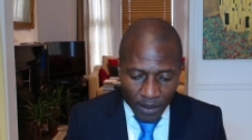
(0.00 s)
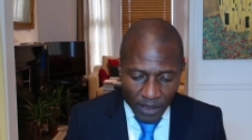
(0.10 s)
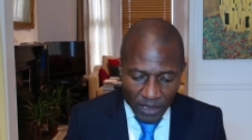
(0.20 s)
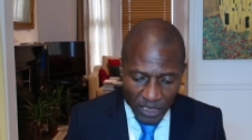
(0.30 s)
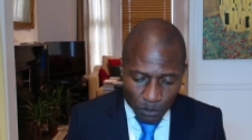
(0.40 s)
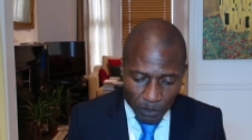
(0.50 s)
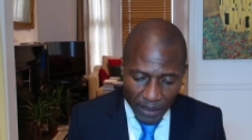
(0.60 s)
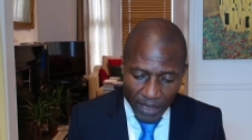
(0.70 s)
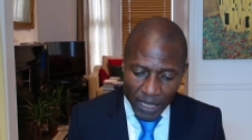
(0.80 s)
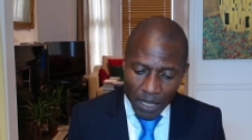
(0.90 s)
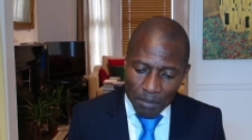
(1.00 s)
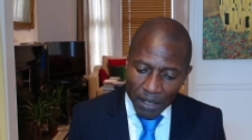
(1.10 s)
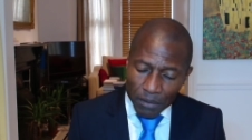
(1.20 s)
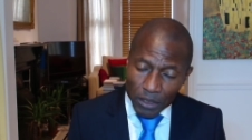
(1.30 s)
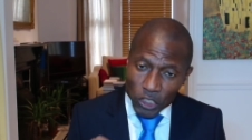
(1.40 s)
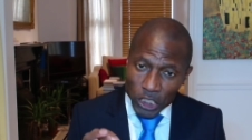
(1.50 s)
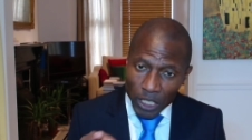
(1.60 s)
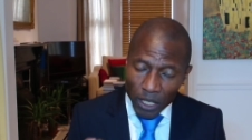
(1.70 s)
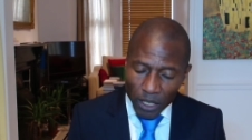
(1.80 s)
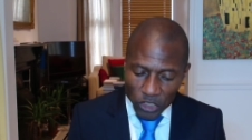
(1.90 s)
In speaking about the
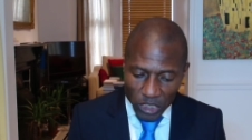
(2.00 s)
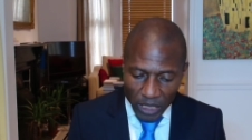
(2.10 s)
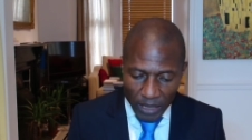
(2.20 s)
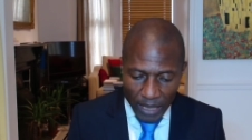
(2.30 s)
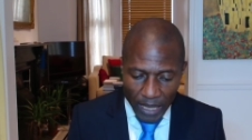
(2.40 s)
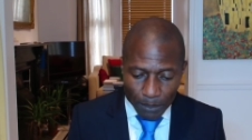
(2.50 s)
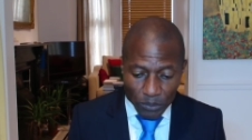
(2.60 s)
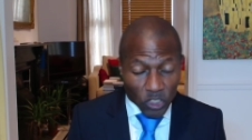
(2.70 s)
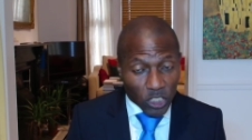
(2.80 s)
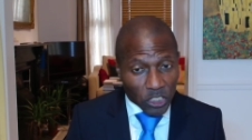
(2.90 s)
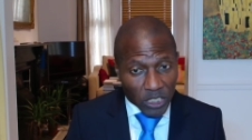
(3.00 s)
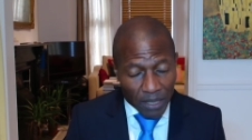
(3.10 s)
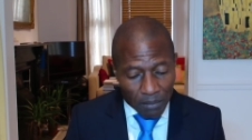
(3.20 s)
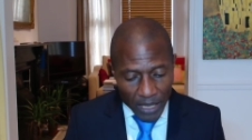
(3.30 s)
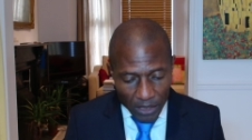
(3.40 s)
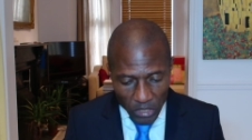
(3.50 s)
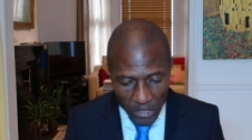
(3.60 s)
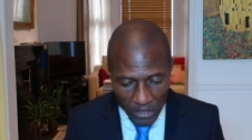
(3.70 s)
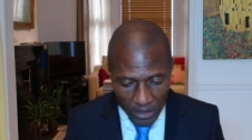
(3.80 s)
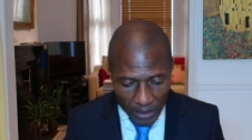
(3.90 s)
charged collapse just 10 minutes
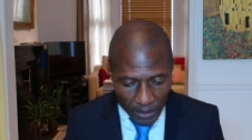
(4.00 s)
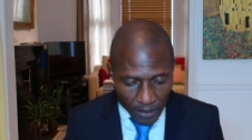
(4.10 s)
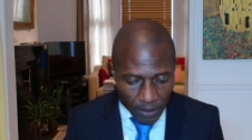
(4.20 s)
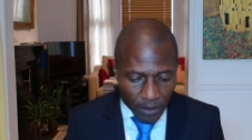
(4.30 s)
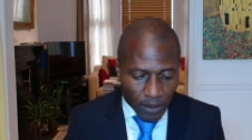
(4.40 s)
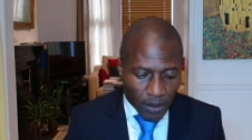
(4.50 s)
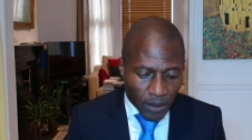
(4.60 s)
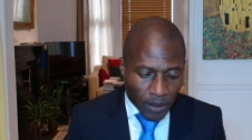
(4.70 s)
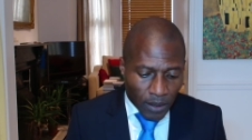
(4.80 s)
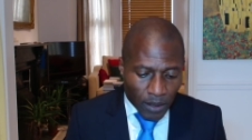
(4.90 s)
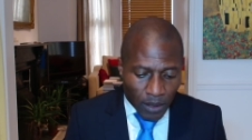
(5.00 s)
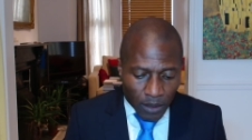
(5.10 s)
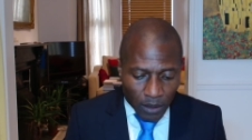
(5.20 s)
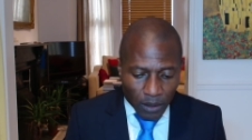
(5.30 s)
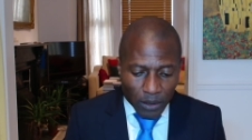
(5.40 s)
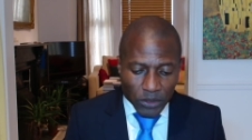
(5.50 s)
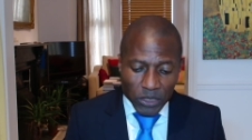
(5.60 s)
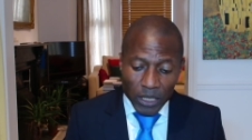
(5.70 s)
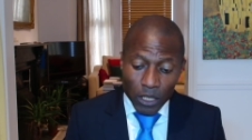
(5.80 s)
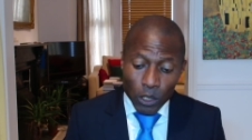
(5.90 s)
earlier, Goss
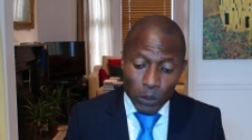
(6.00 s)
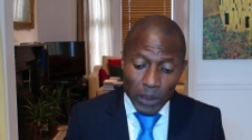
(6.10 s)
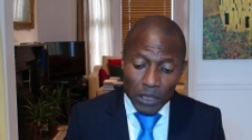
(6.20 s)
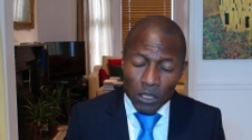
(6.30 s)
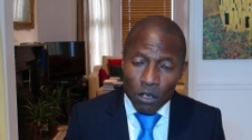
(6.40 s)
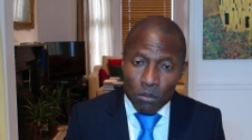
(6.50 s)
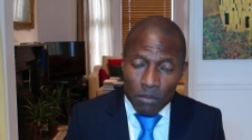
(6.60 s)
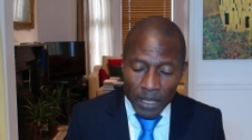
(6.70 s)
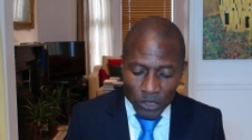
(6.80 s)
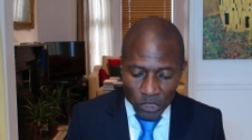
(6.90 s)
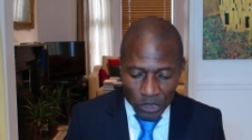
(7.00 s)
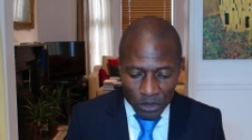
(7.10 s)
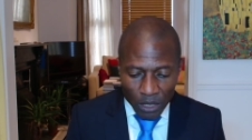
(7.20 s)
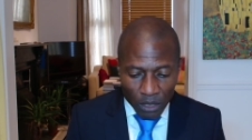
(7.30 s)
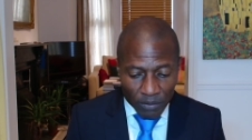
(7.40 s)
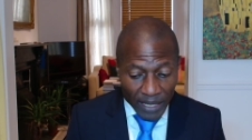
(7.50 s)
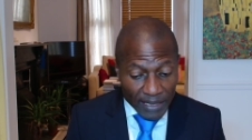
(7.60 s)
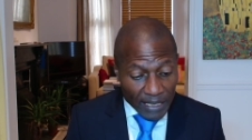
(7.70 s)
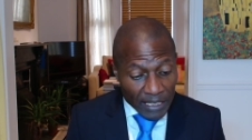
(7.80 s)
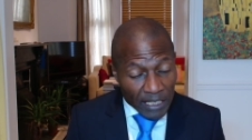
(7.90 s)
included no mention of a
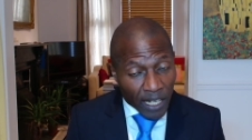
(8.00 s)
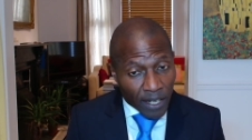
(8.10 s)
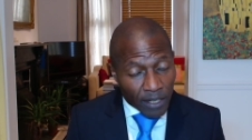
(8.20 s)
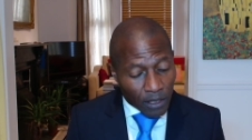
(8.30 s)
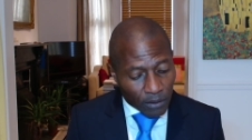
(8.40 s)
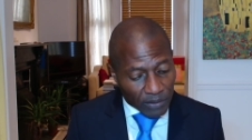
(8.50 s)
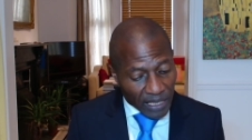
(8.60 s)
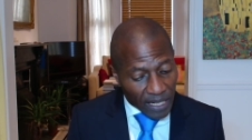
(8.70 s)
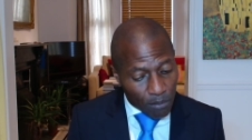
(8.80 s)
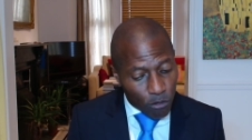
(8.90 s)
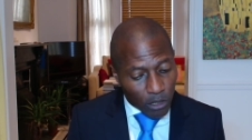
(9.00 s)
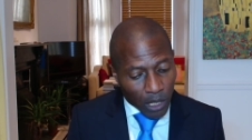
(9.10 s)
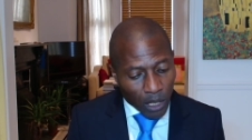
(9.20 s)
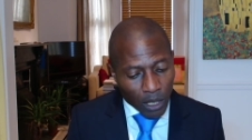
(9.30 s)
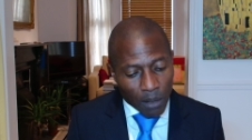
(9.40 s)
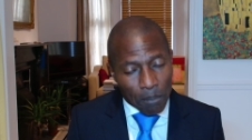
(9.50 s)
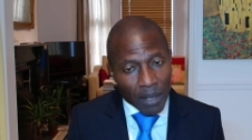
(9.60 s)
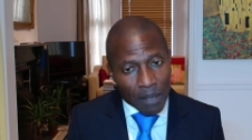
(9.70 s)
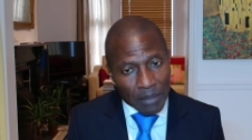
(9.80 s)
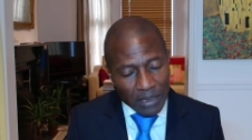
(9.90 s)
denial of deliberate harm
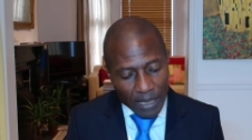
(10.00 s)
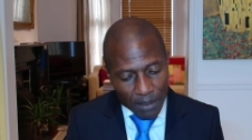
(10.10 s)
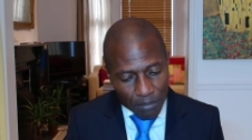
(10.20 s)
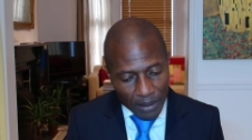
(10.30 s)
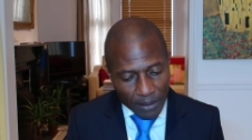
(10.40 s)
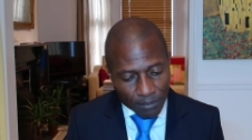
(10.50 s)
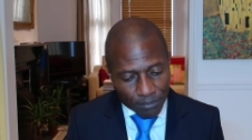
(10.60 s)
by Miss Letby.